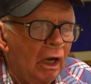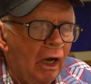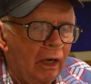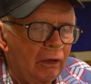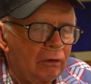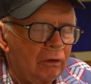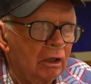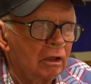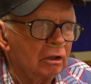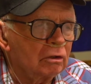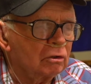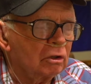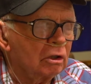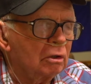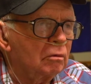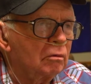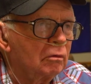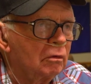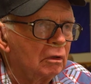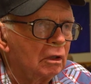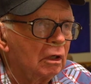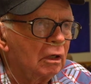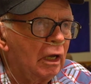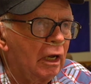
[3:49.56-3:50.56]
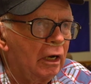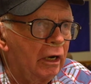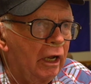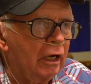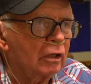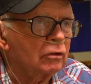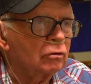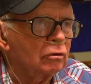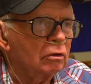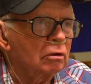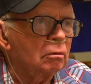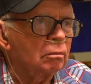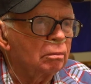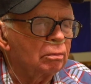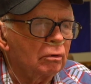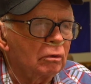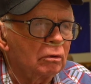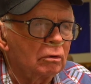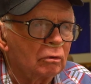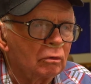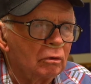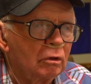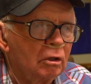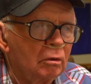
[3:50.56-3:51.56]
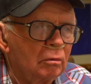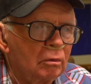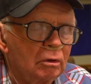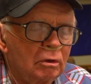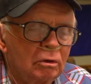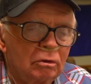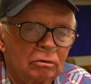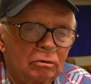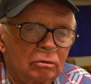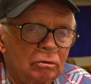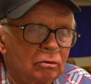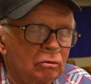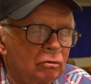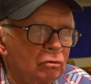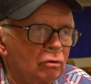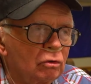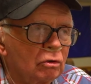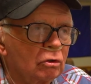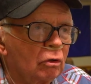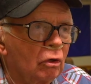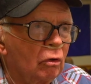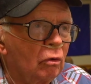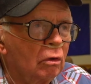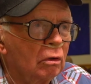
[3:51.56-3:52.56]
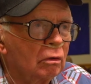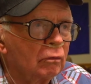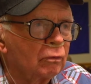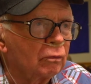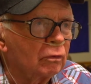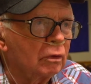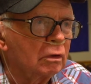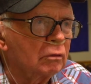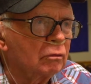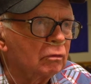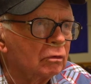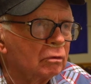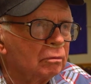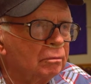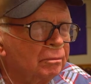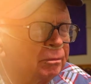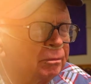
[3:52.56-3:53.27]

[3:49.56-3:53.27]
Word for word: I think it's a, uh, an excellent program and it should go on forever.